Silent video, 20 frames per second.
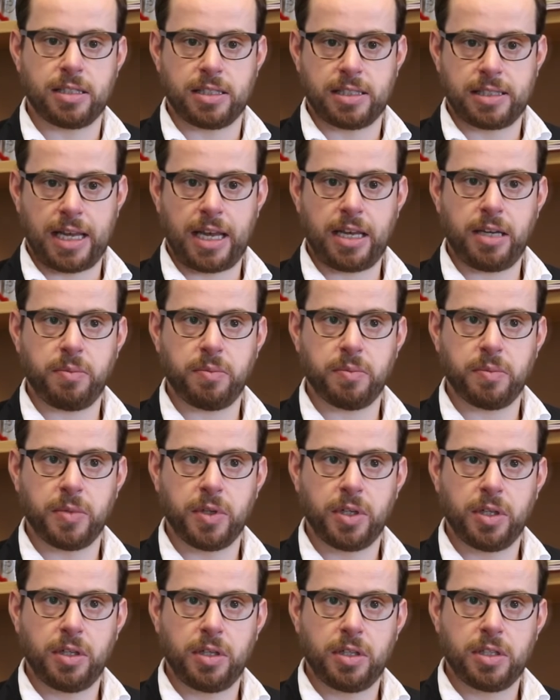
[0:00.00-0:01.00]
the
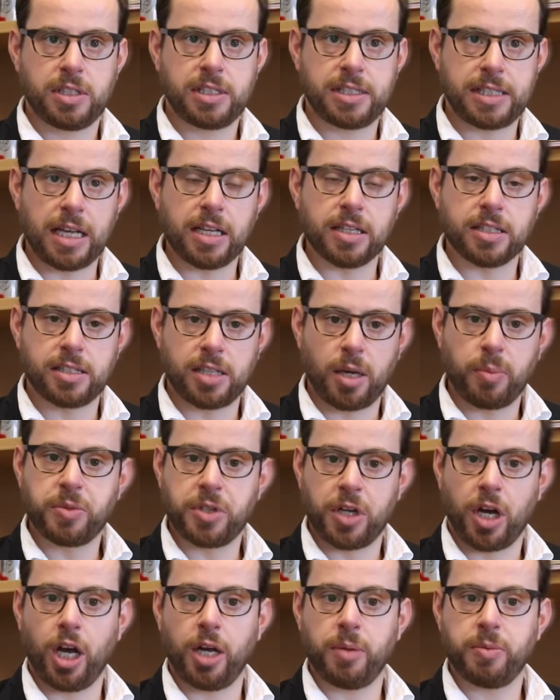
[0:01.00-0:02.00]
same cell
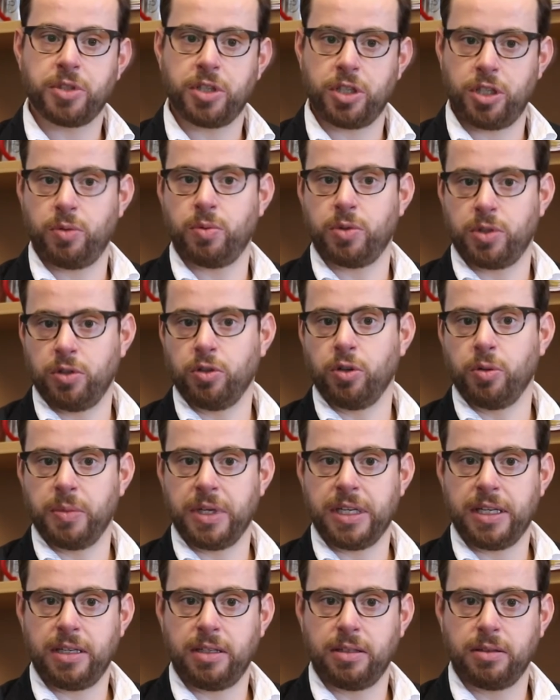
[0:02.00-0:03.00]
subtypes that you would
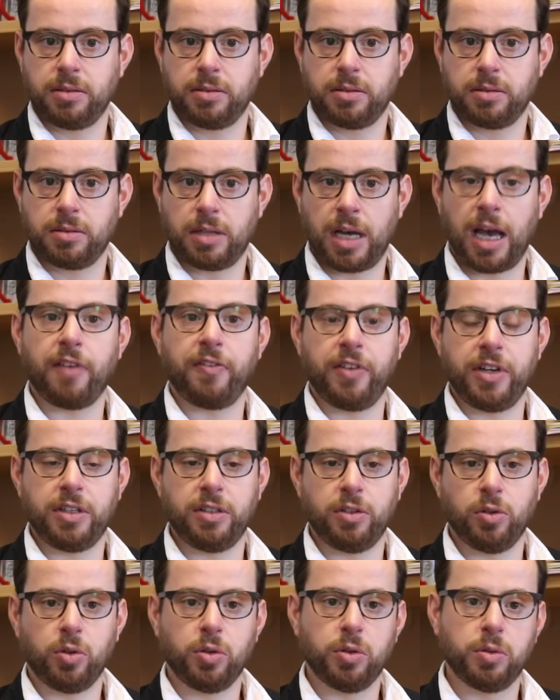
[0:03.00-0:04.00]
normally have in
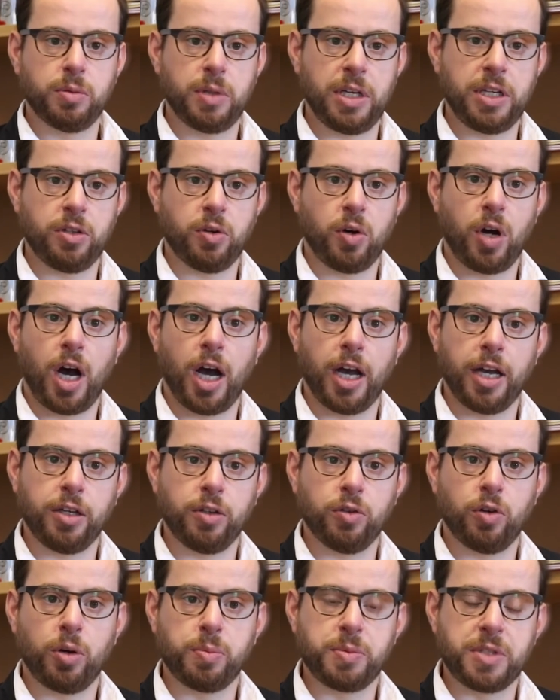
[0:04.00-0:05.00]
your eye and
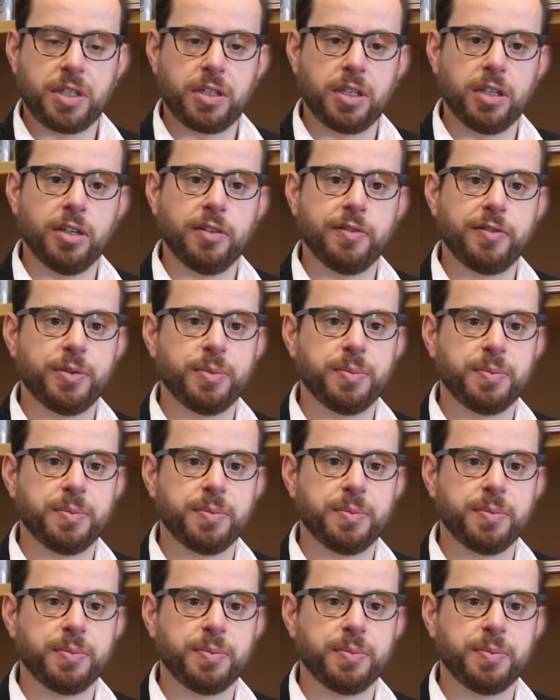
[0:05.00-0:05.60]
your optic nerve.